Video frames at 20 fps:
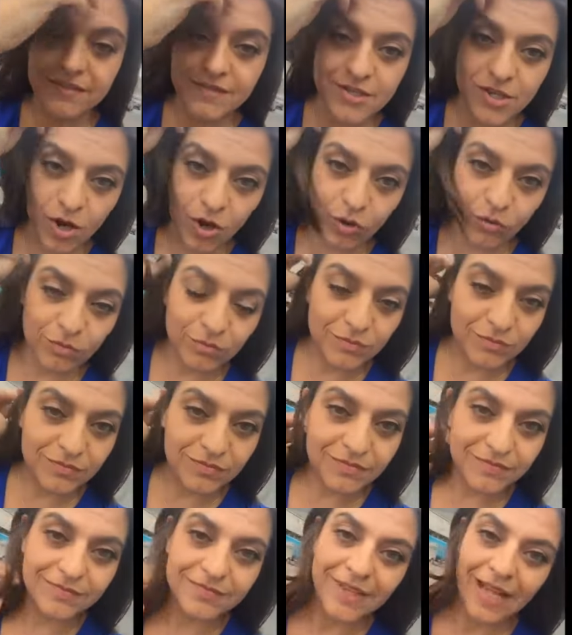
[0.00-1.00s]
So
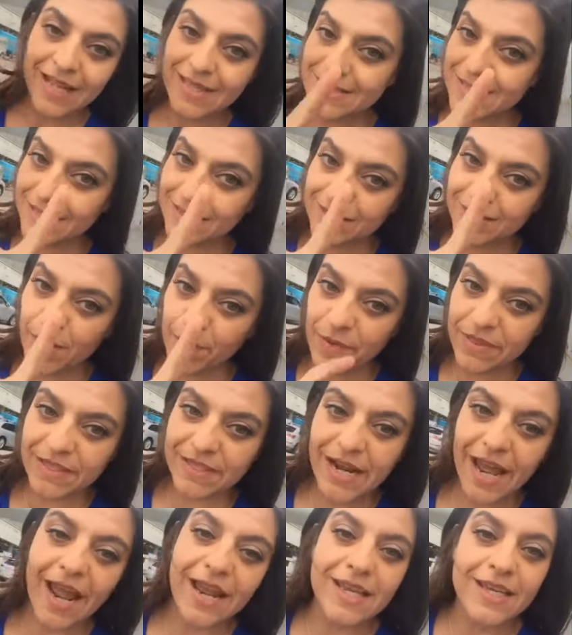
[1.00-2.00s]
that's the tip of the
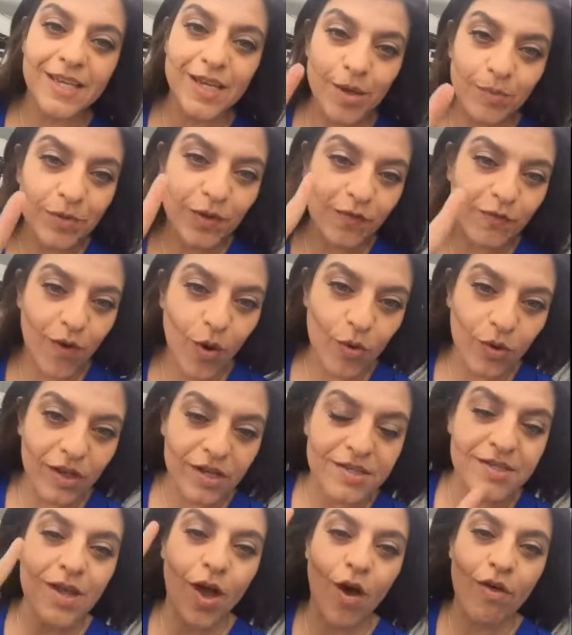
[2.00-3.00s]
day. Keep the
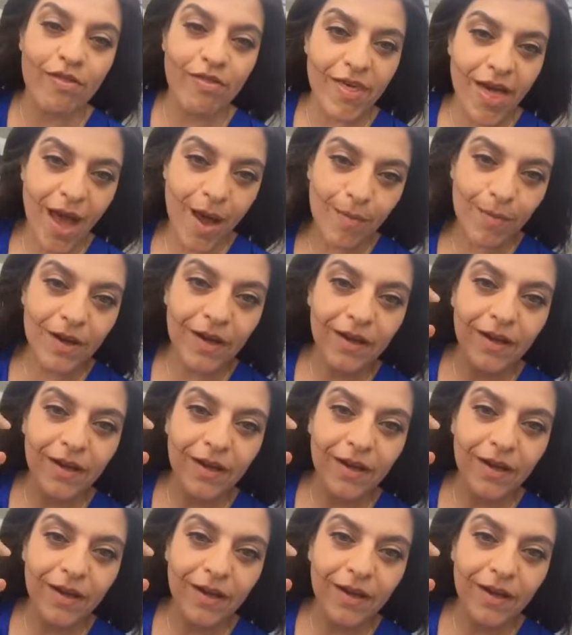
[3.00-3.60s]
focus on them.